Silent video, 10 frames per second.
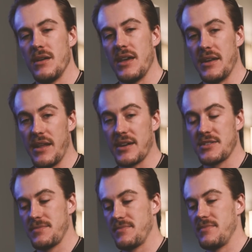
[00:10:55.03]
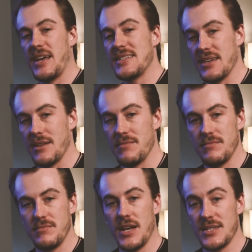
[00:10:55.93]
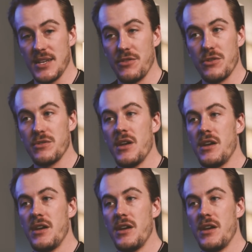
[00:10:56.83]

index. That's it. There,